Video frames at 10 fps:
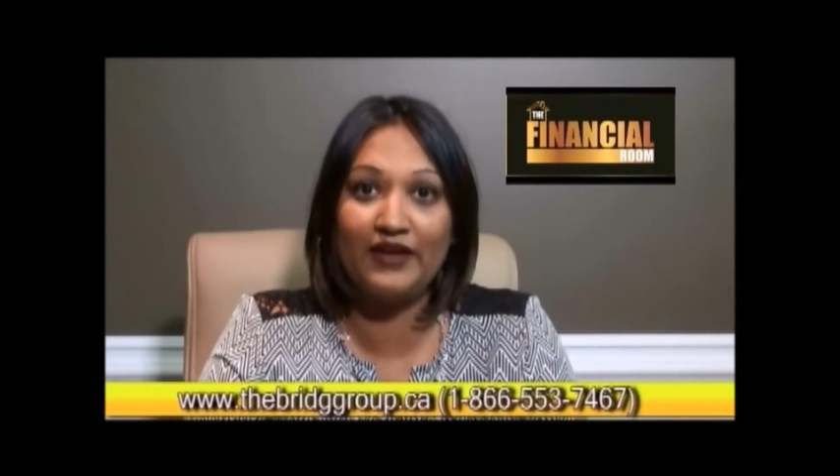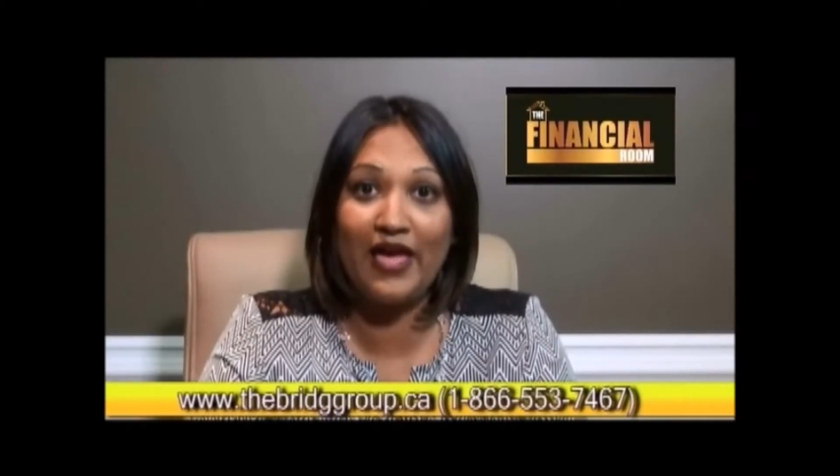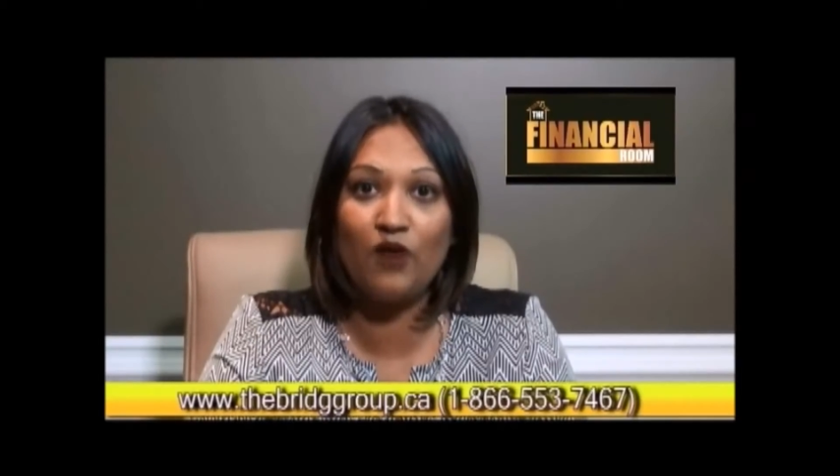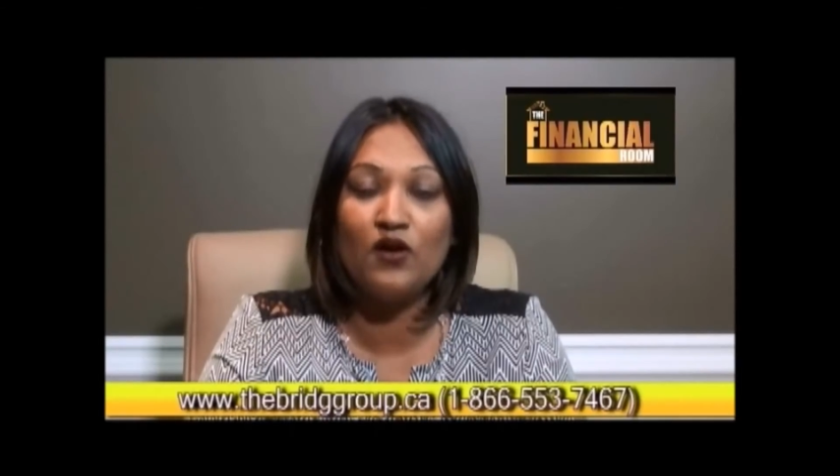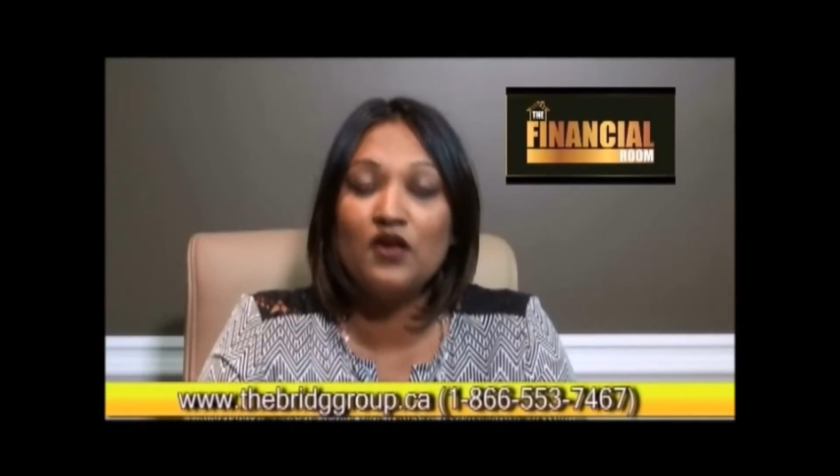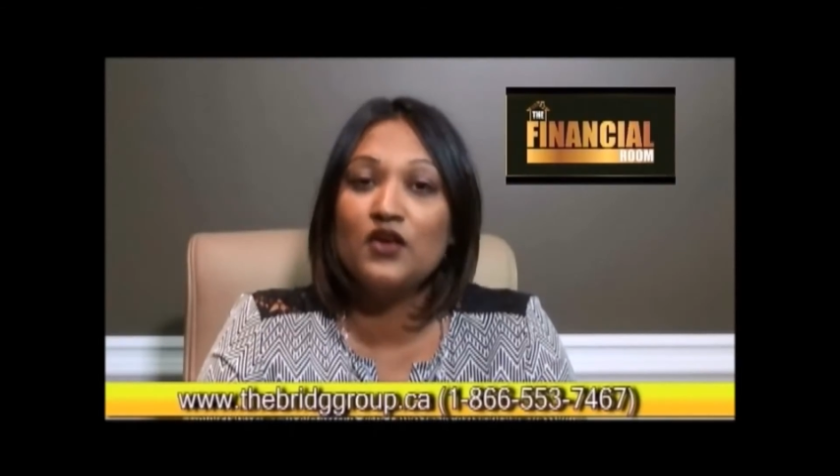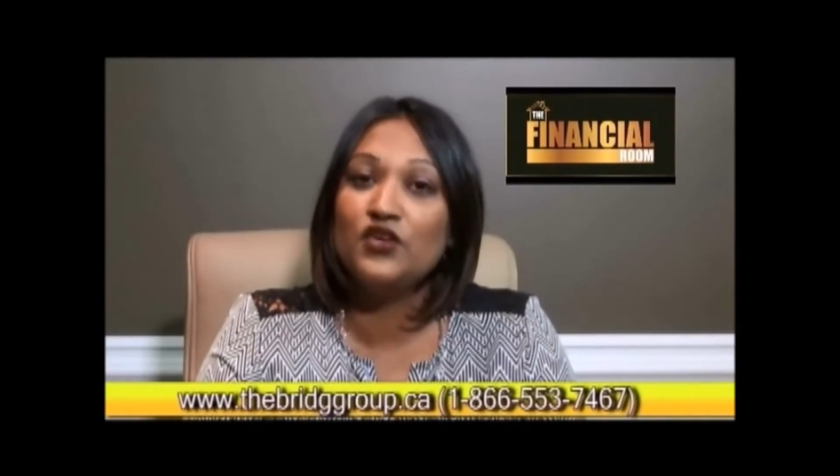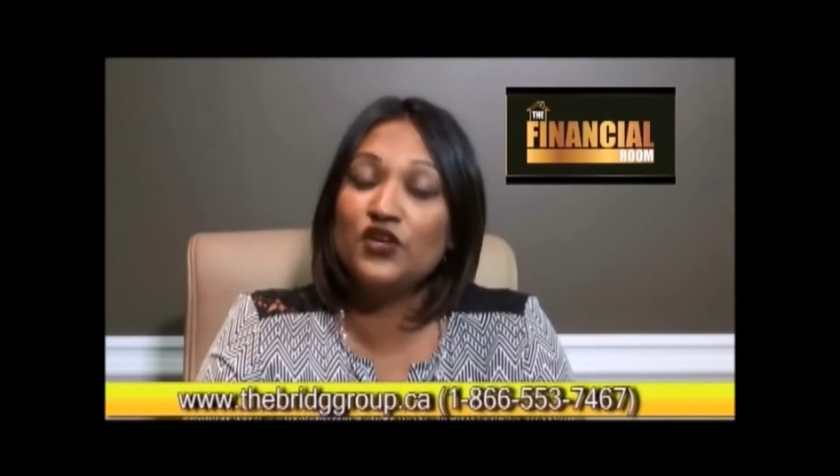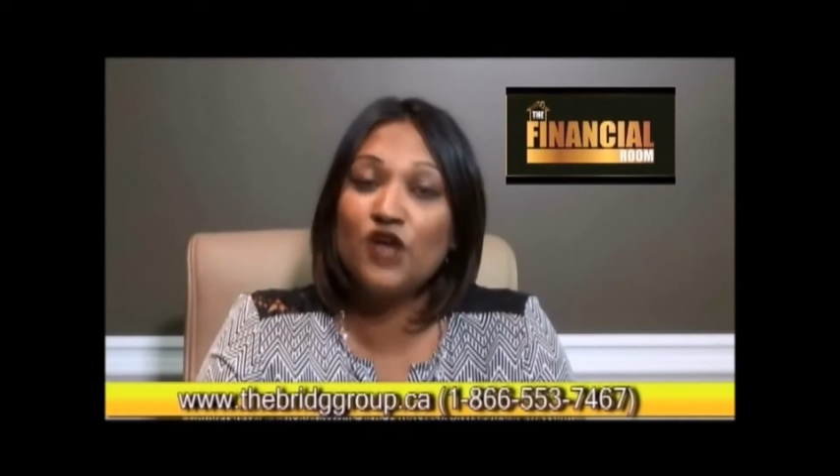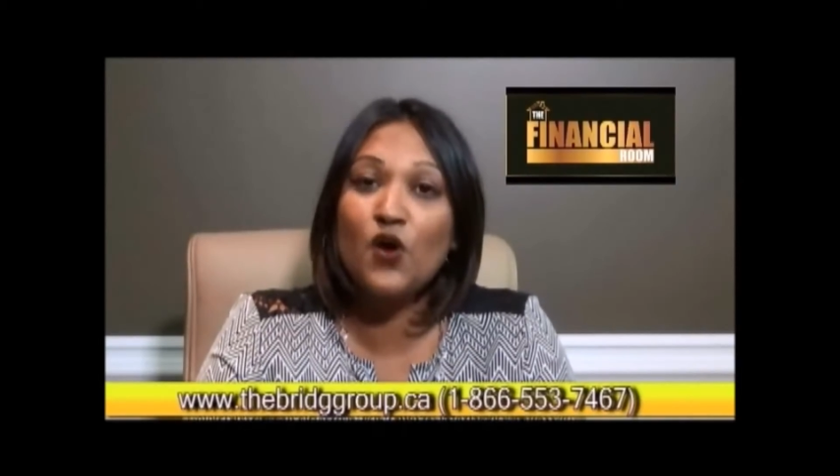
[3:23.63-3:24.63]
Now,
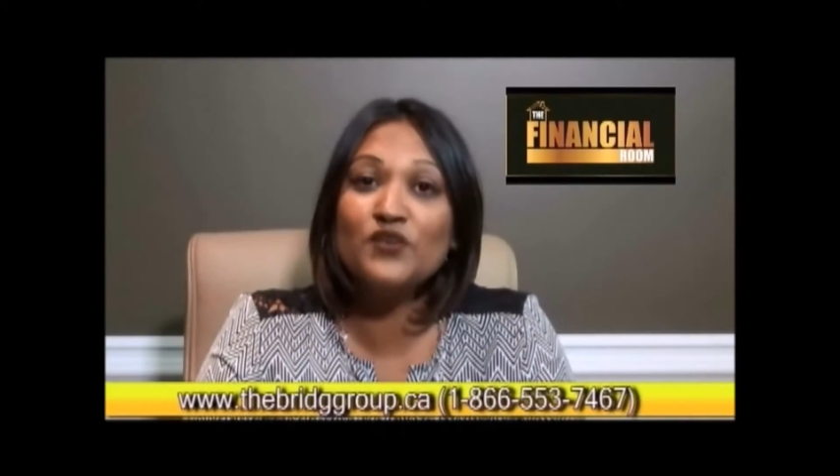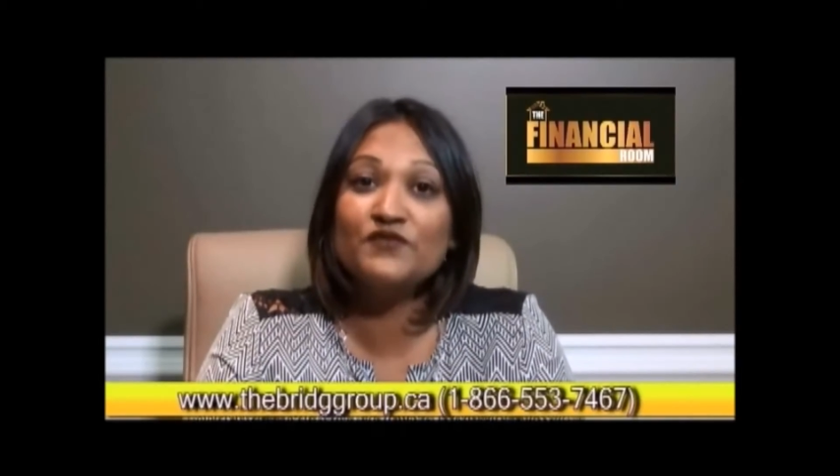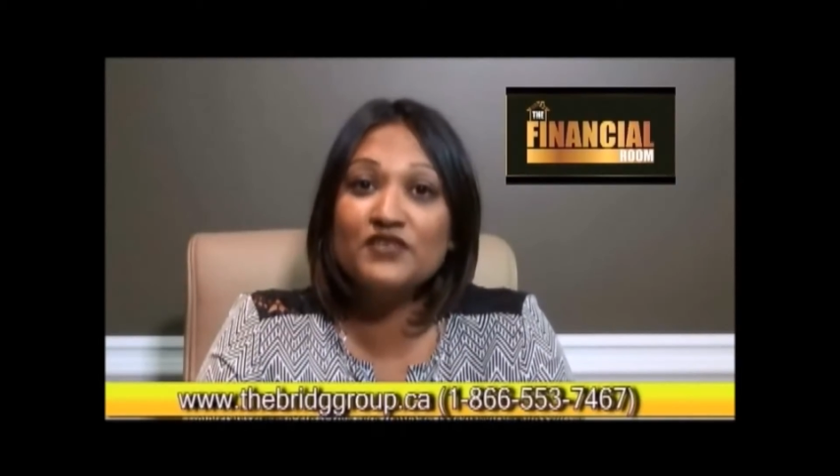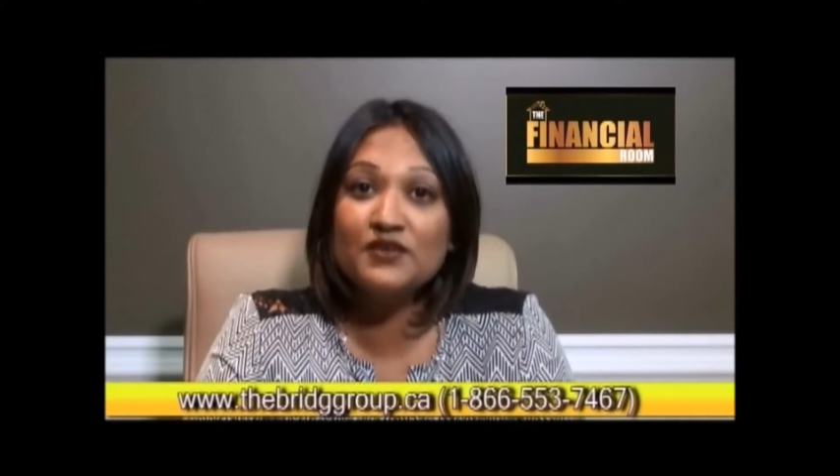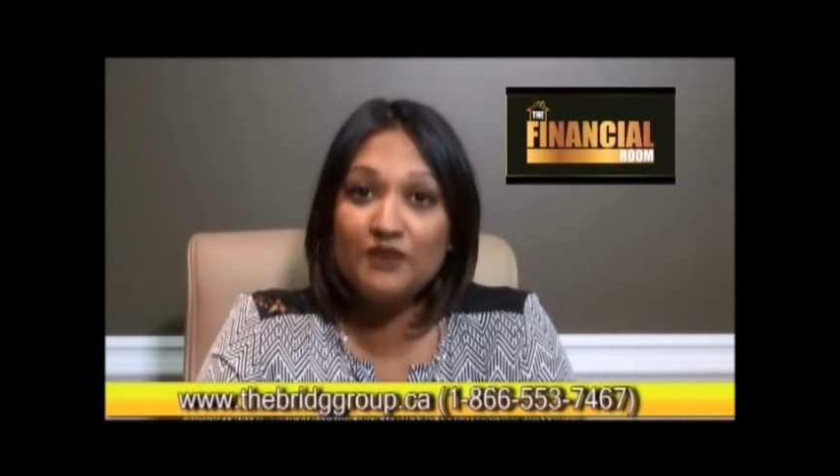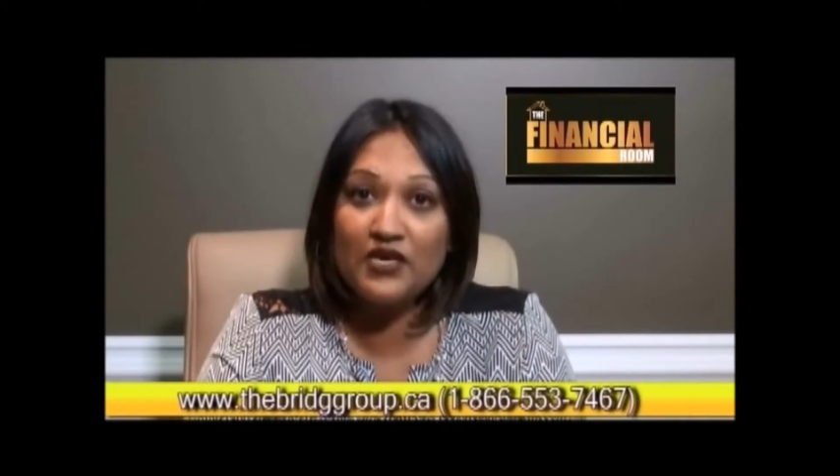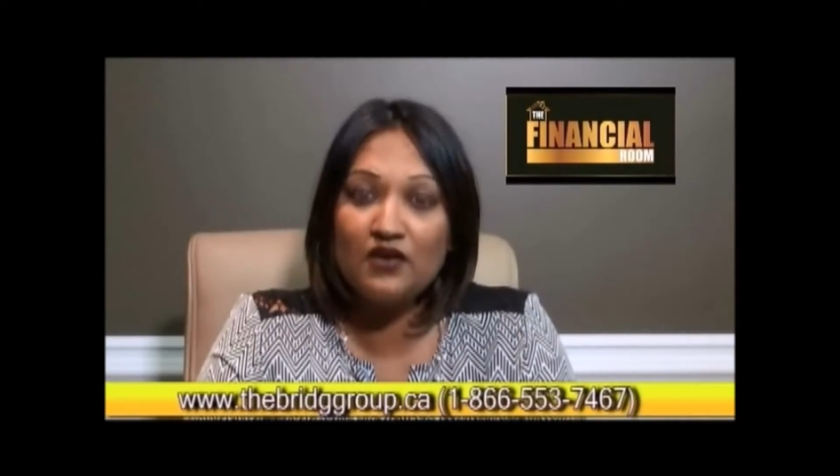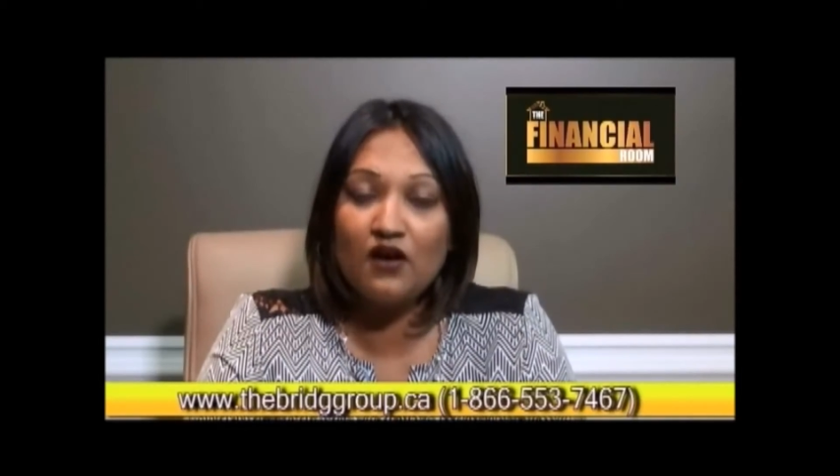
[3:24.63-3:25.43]
you can always visit me